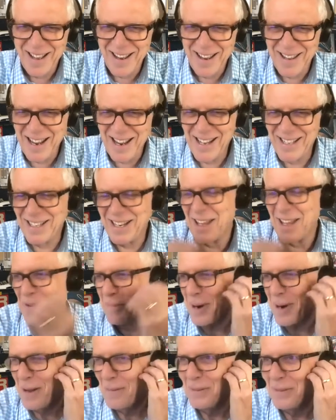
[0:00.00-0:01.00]
that's the other
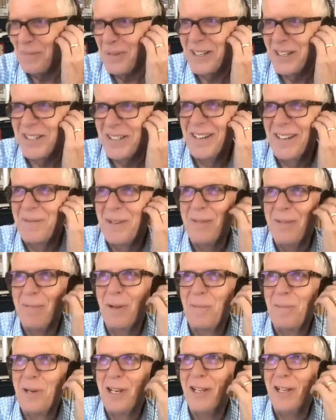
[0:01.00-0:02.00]
problem. Which when
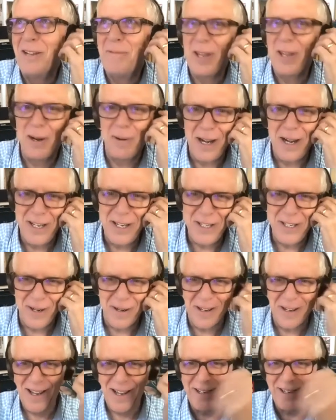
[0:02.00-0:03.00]
you live with a racer,
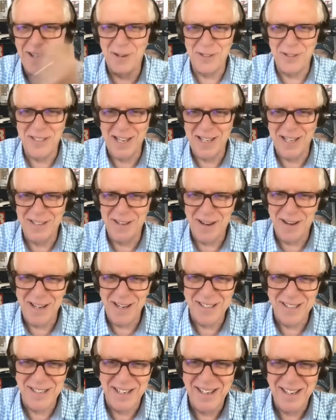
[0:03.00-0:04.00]
God knows that's not
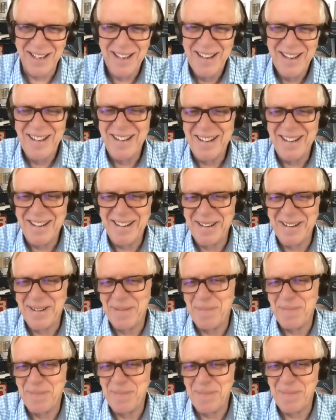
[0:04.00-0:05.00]
easy.
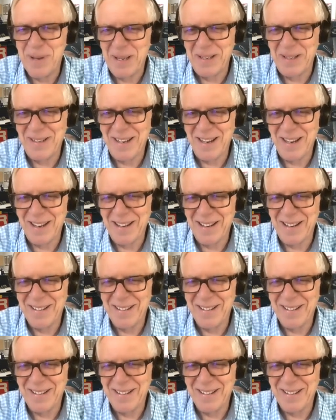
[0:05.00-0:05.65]
But yeah,